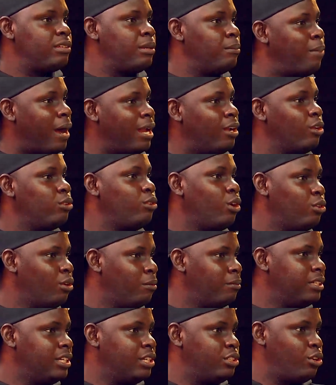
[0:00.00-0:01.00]
the Ballon d'Or
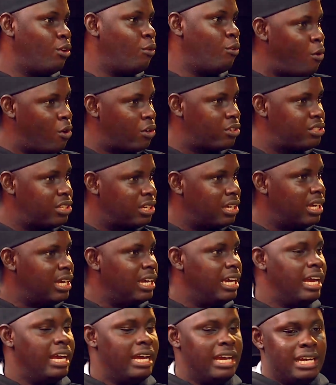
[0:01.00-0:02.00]
nomination works.
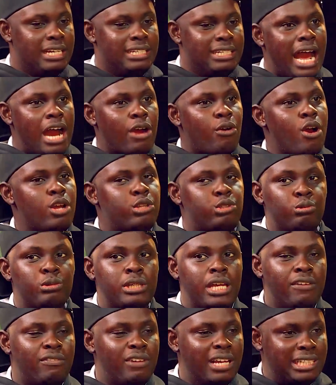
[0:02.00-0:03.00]
They are going to
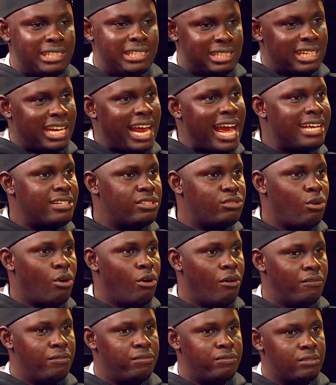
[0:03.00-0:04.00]
give a slice
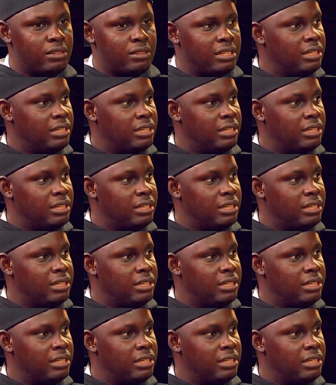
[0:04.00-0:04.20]
of